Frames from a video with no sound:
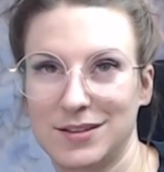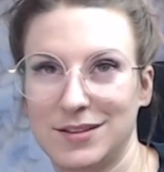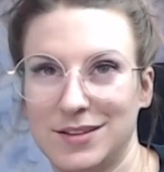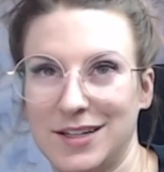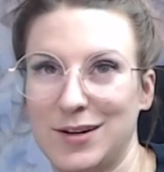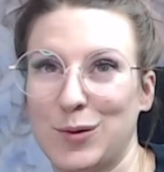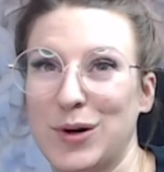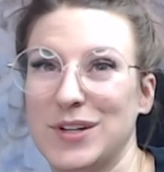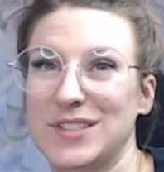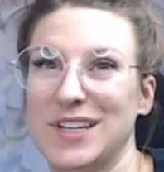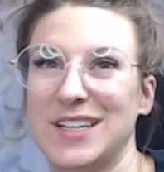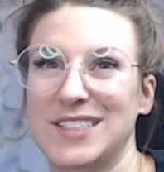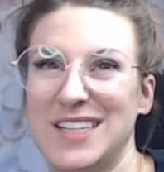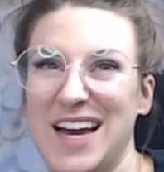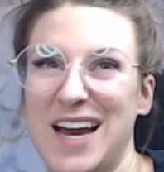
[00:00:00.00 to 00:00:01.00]
like where it's
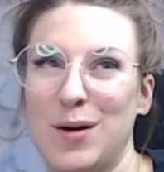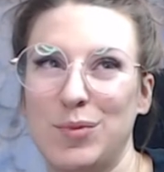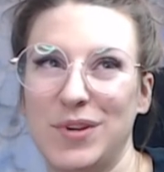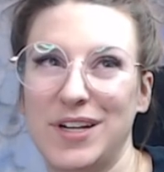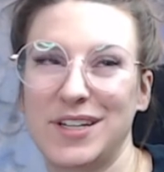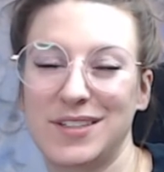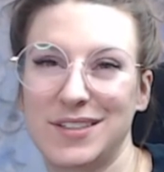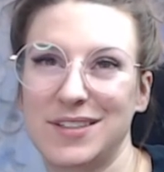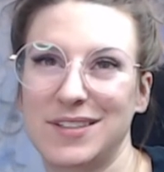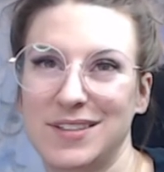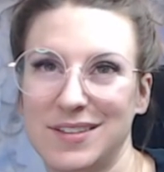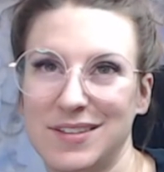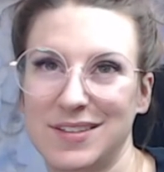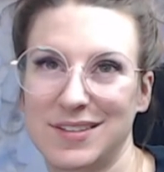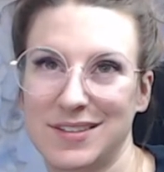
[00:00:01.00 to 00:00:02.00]
like a tablet,
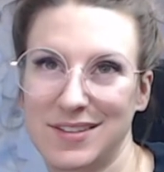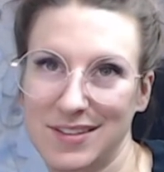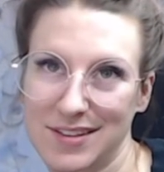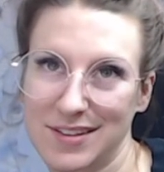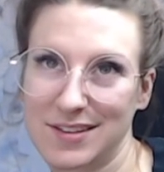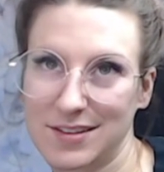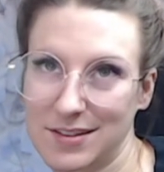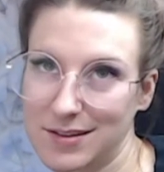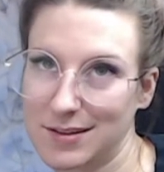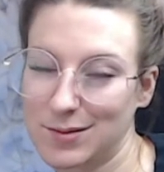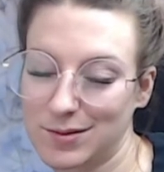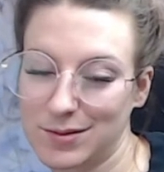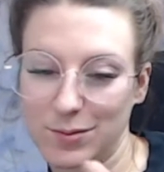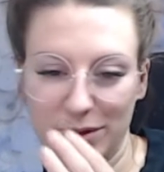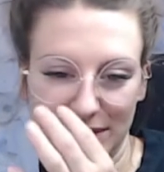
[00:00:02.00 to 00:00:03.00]

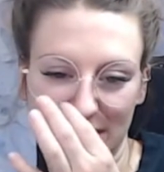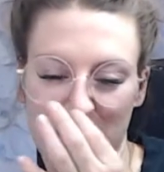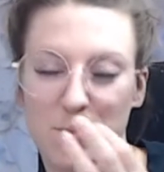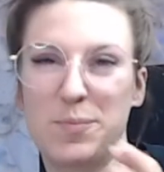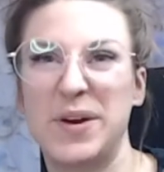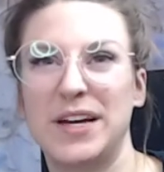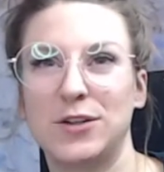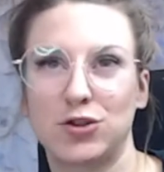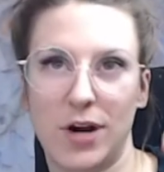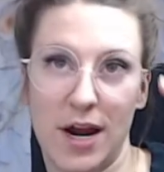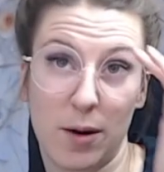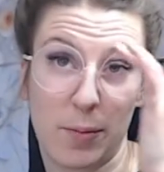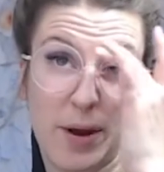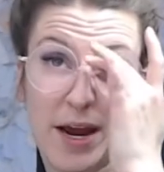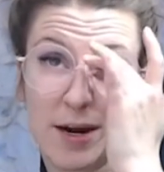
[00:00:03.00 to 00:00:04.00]
where it's like a big
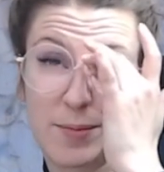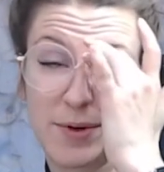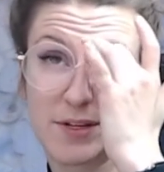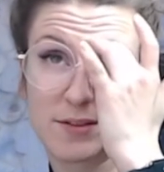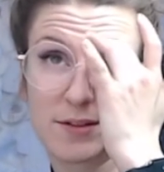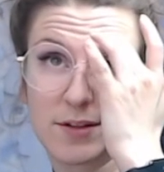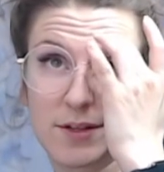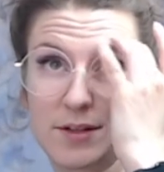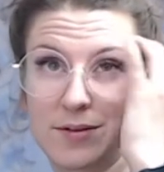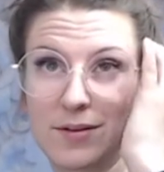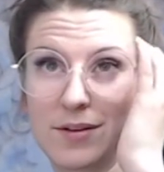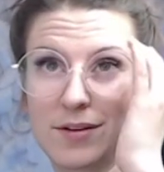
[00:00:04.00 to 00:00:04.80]
trackpad, basically.